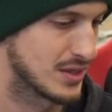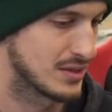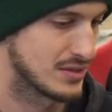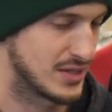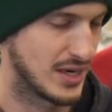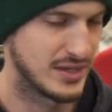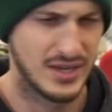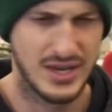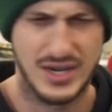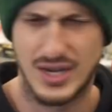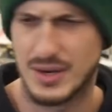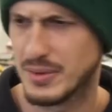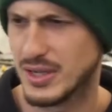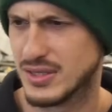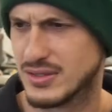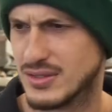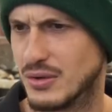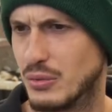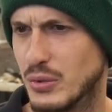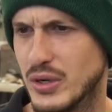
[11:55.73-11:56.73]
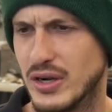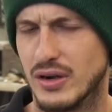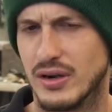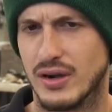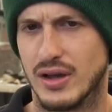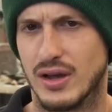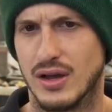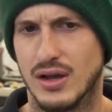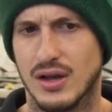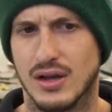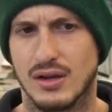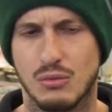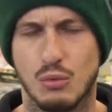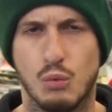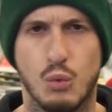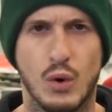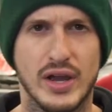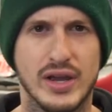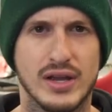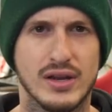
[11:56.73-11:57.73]
Titanium gets a weird uh,
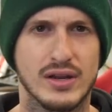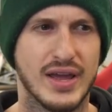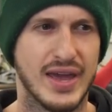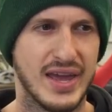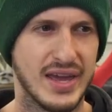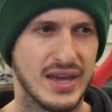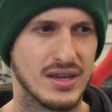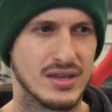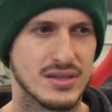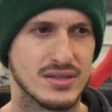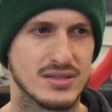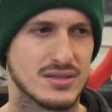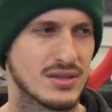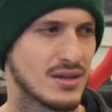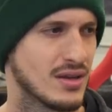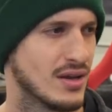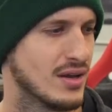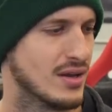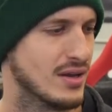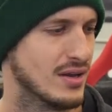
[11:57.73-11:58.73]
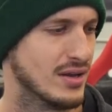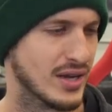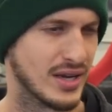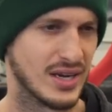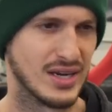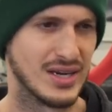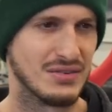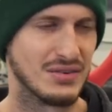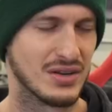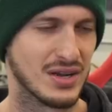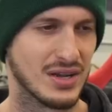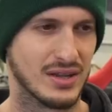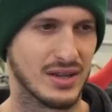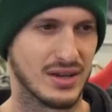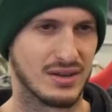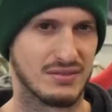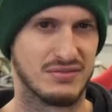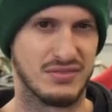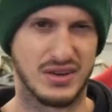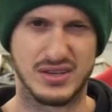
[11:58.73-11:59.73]
white haze. It can even get
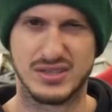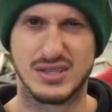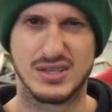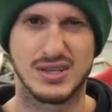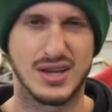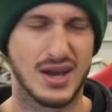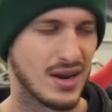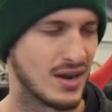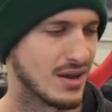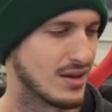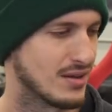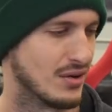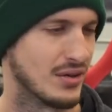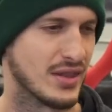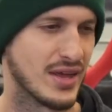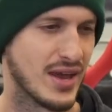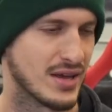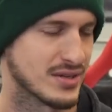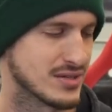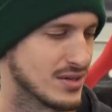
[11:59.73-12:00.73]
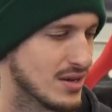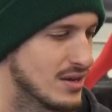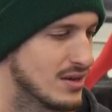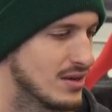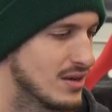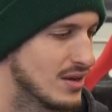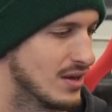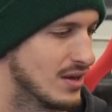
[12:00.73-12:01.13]
like fuzzy kind of on the outside